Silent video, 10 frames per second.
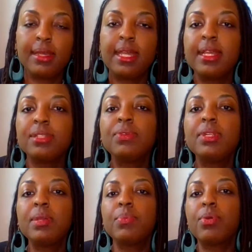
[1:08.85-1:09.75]
And that's
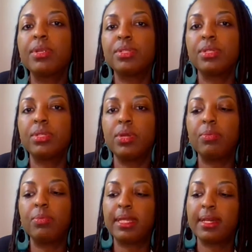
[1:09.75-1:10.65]
really important to note
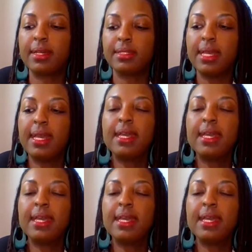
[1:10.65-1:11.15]
because